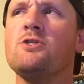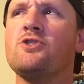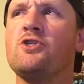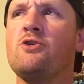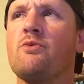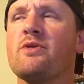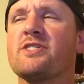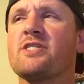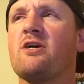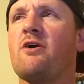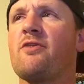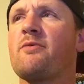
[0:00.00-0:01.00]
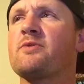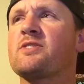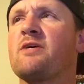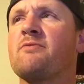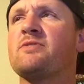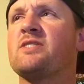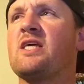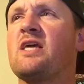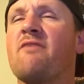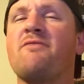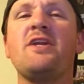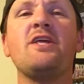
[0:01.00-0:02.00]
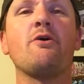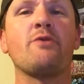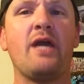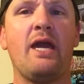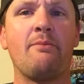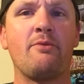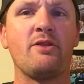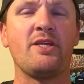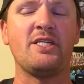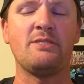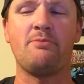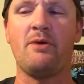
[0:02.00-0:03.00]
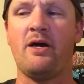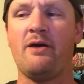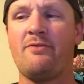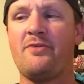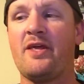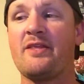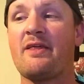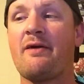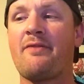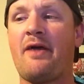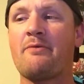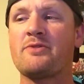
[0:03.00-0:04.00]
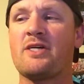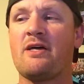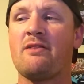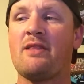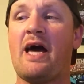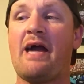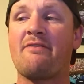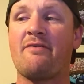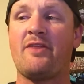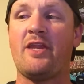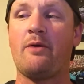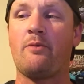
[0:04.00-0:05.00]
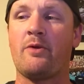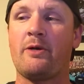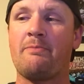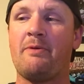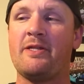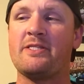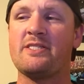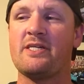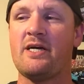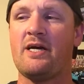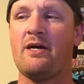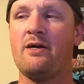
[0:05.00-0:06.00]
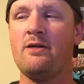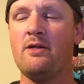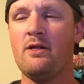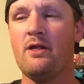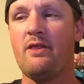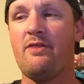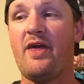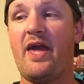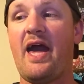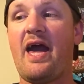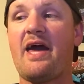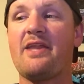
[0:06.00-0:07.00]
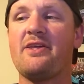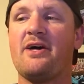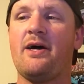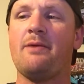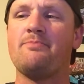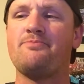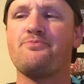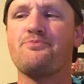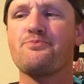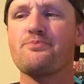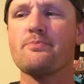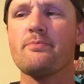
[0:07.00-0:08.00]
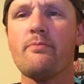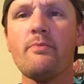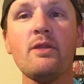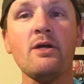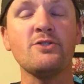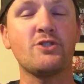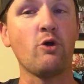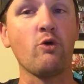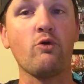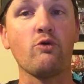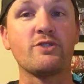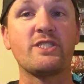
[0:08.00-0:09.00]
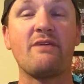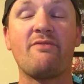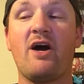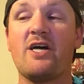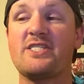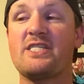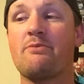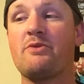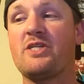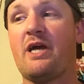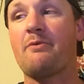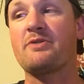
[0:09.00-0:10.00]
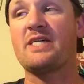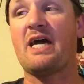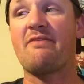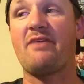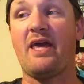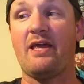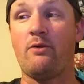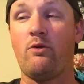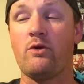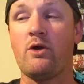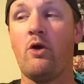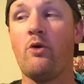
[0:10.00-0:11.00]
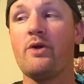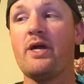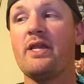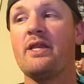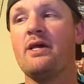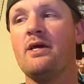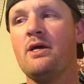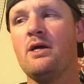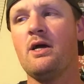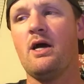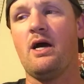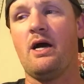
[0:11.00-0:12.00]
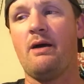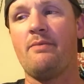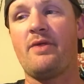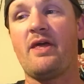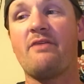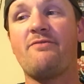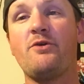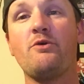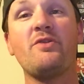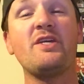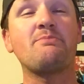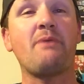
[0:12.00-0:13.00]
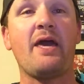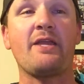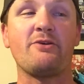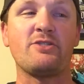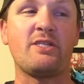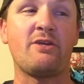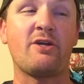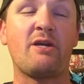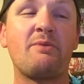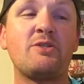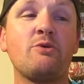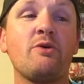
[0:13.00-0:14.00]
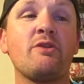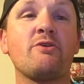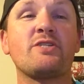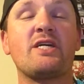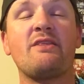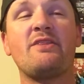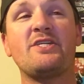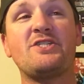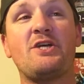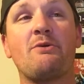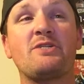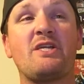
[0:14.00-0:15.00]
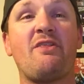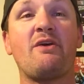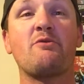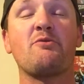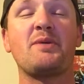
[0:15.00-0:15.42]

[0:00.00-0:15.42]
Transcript: shoot, what's it called? It was it was the uh, video game release uh, thing that that was uh, live on the network, but uh, they had um, Stone Cold Steve Austin, which I was at. They had Hulk Hogan. Um, they had a few of these panels. They're going to be doing those again this year, which I think will